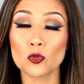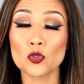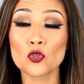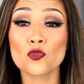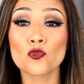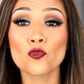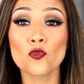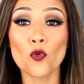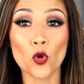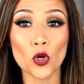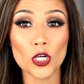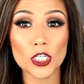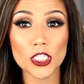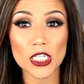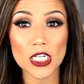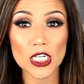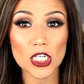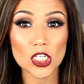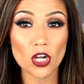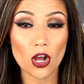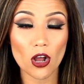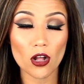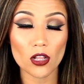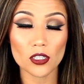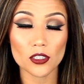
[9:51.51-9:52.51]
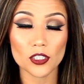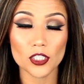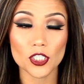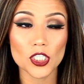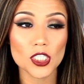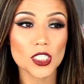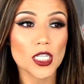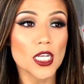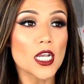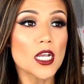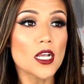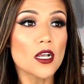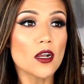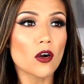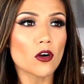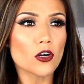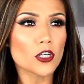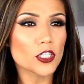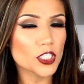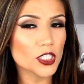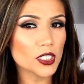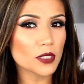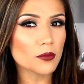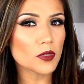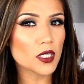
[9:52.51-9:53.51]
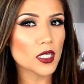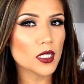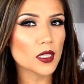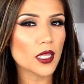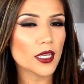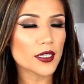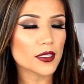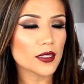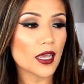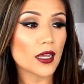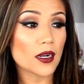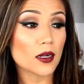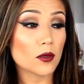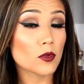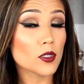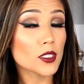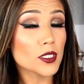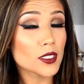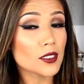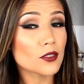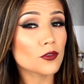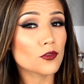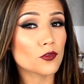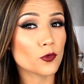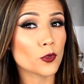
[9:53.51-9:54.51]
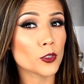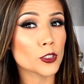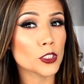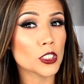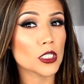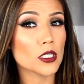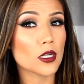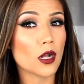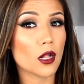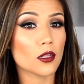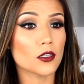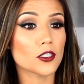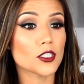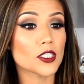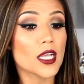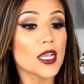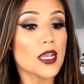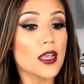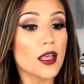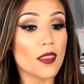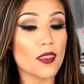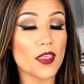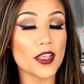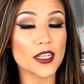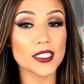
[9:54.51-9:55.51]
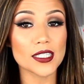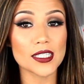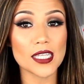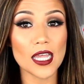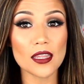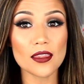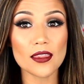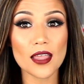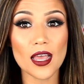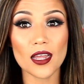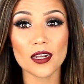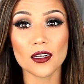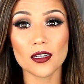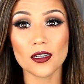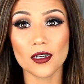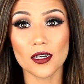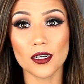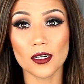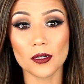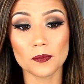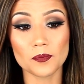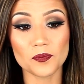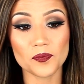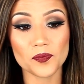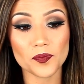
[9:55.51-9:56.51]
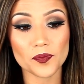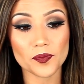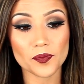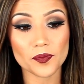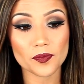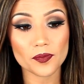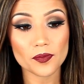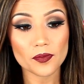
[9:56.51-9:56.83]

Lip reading: It was $14 or something like that. I want to say it was $14. And they said that,